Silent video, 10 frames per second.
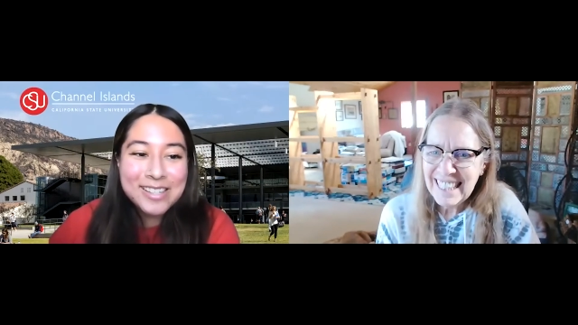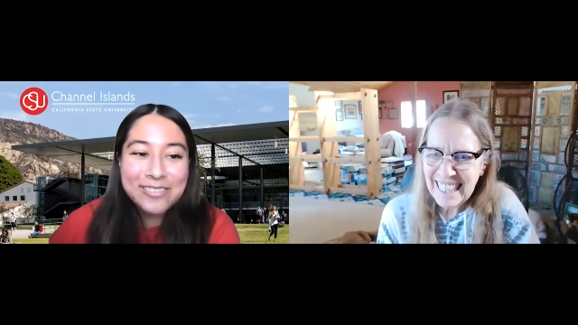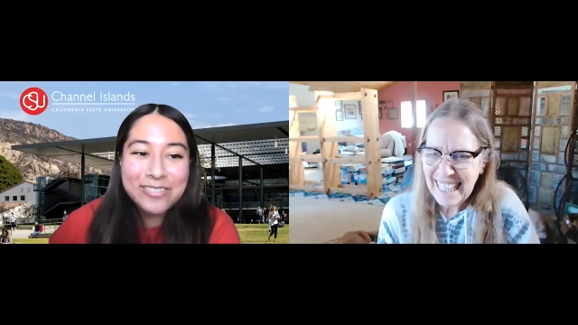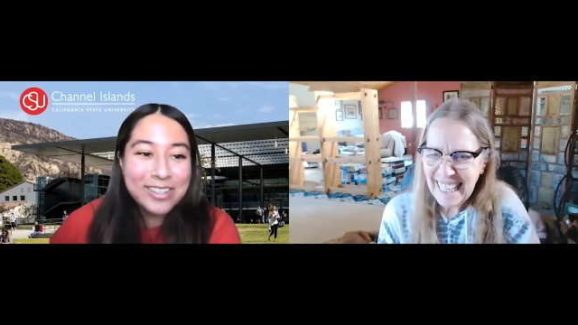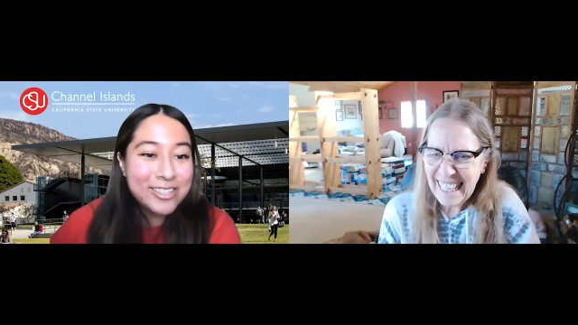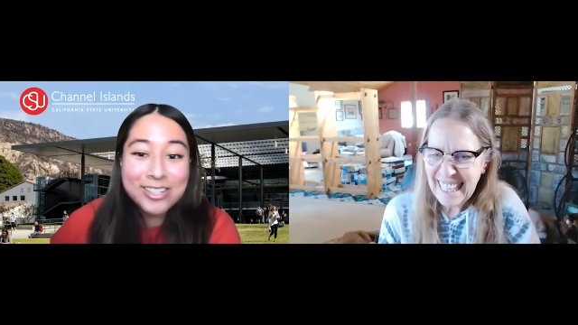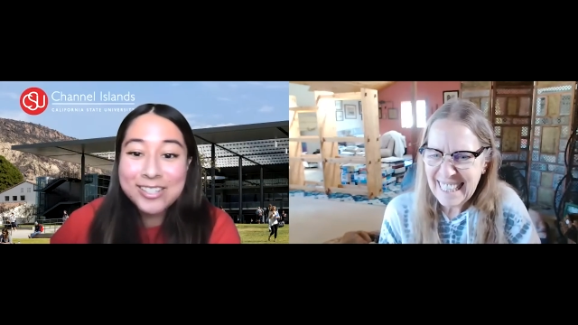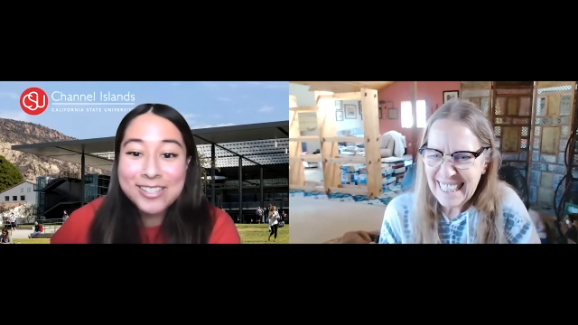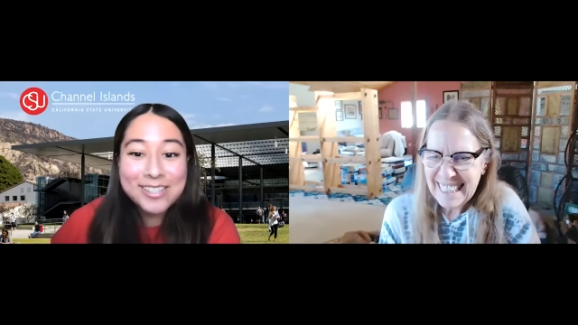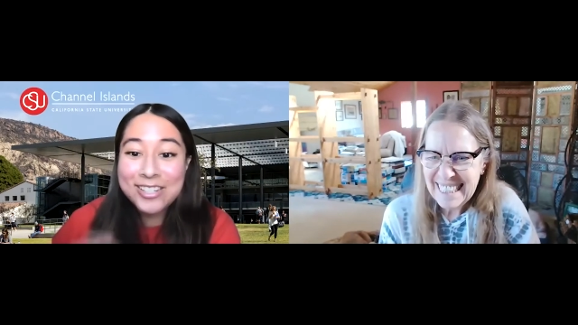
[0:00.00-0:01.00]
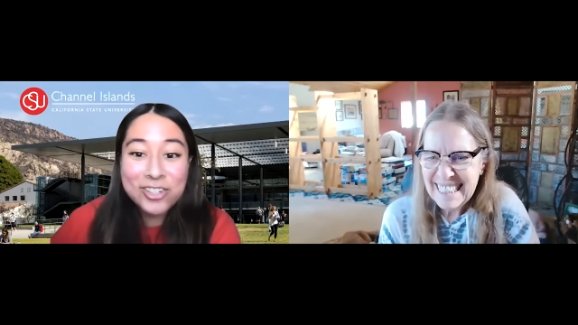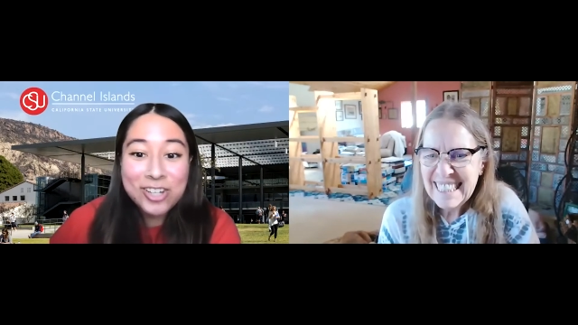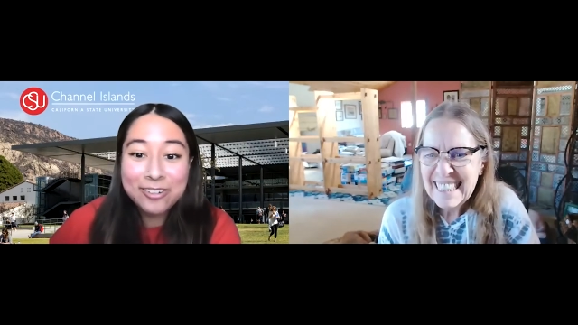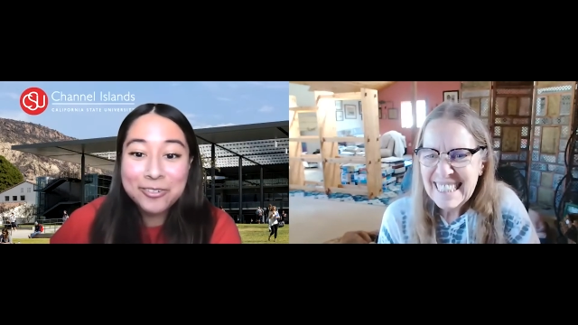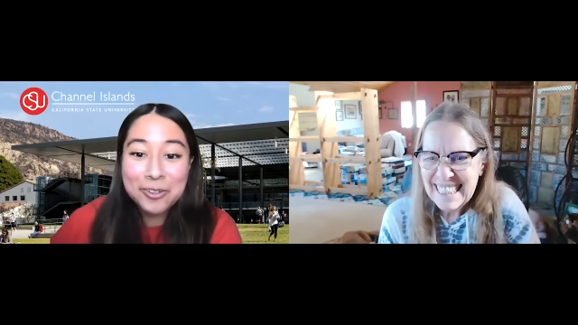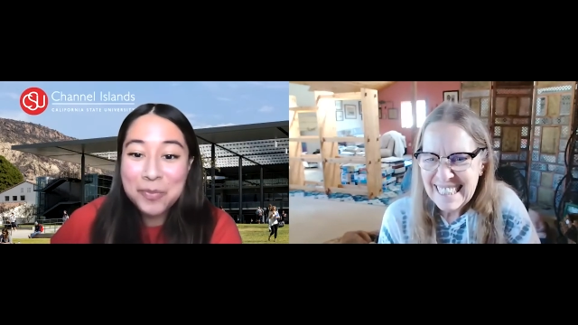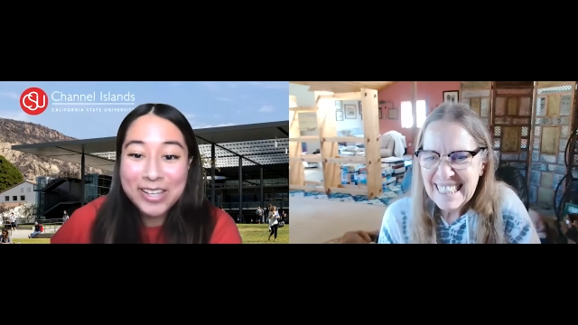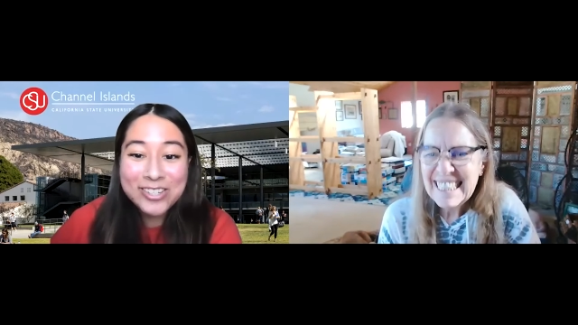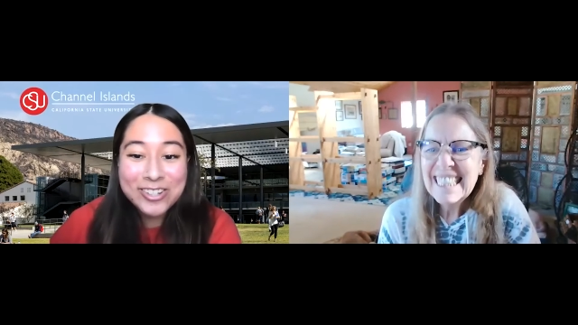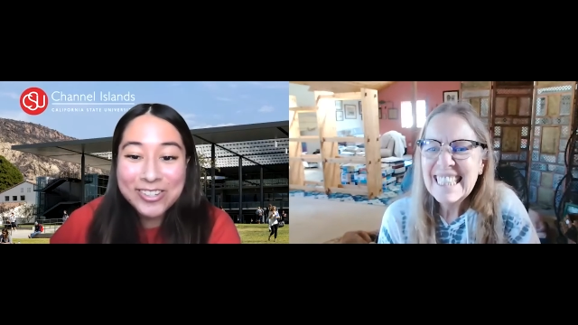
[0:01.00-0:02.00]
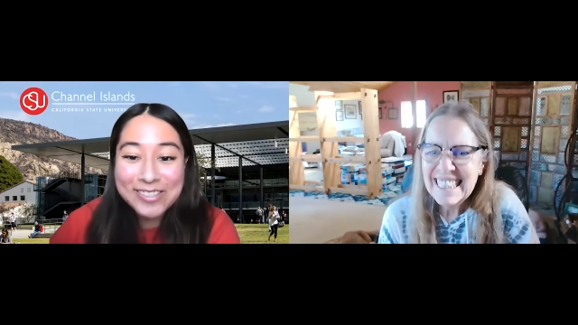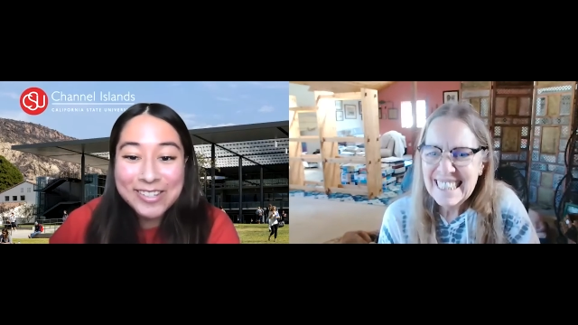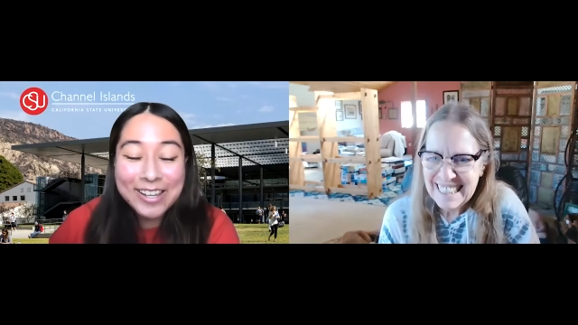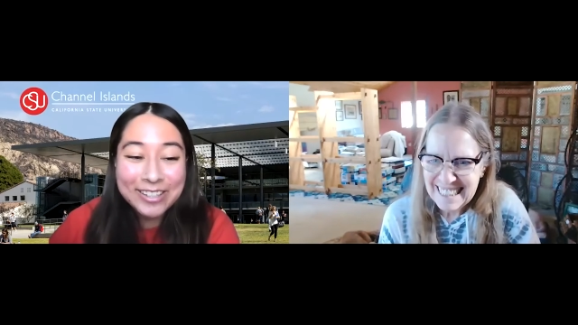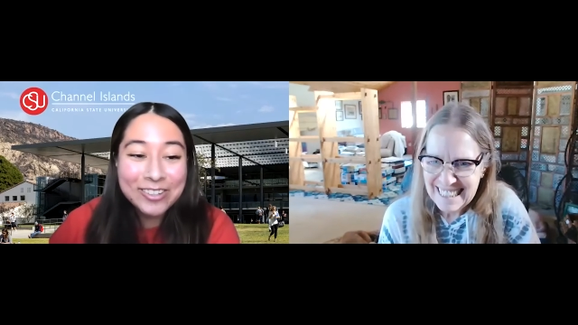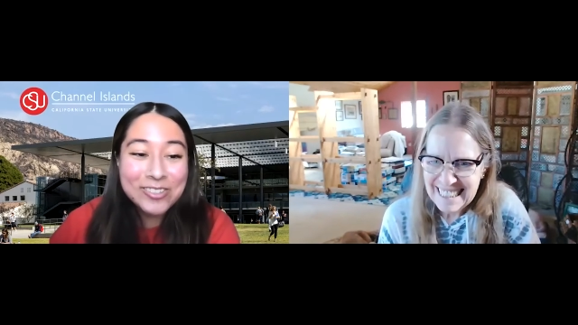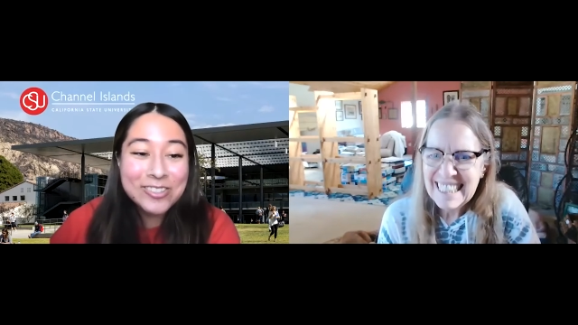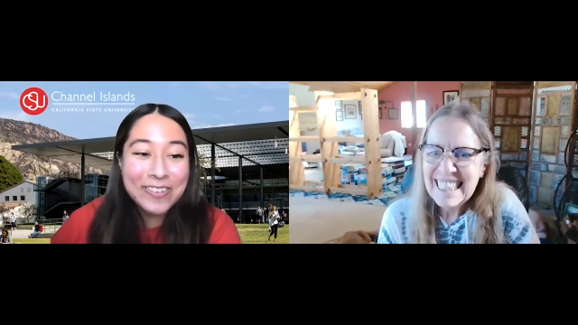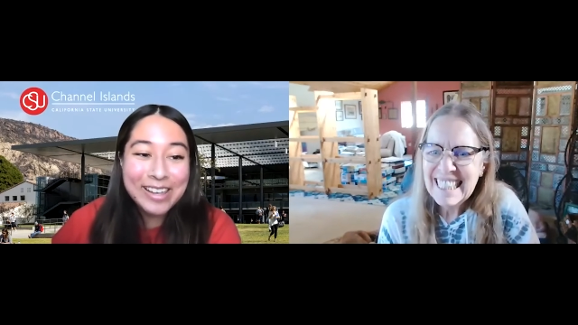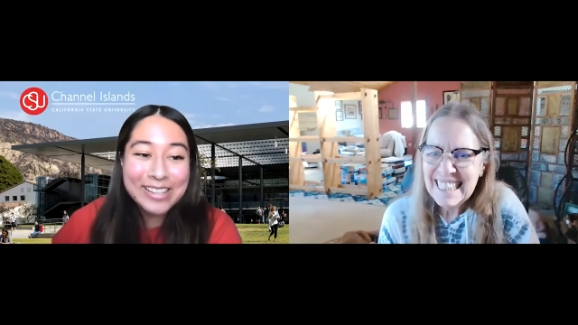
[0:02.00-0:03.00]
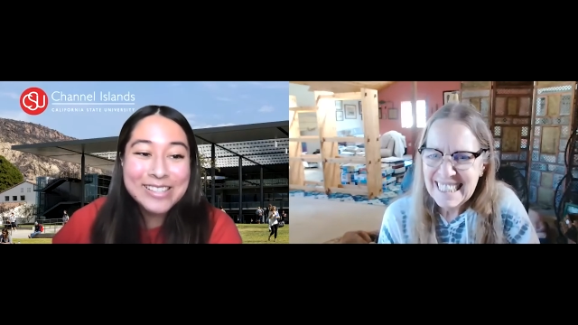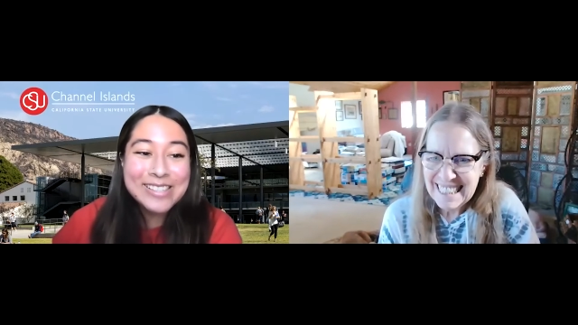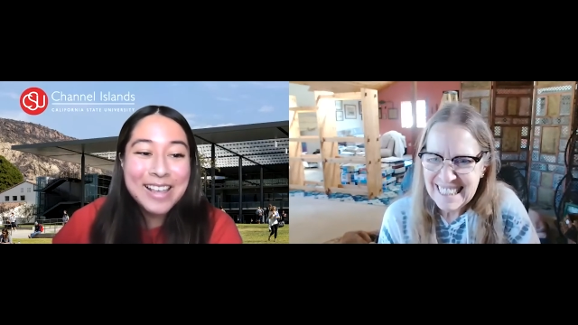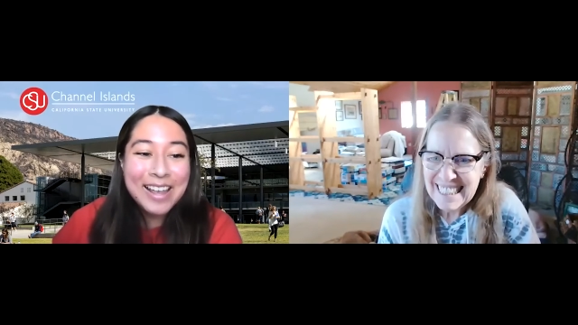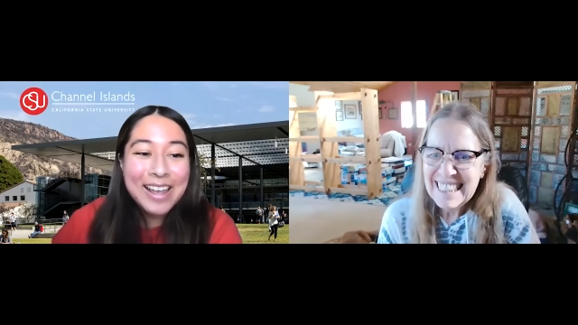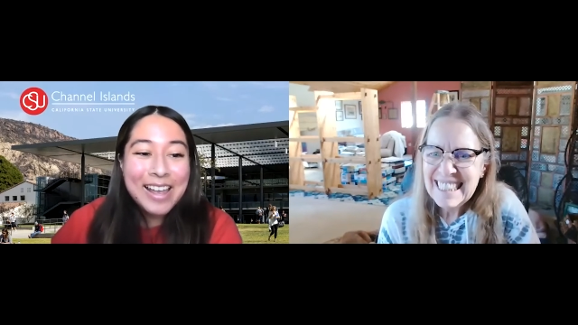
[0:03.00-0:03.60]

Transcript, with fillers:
Speaker 1: even just in general. Make sure you stay on those grades.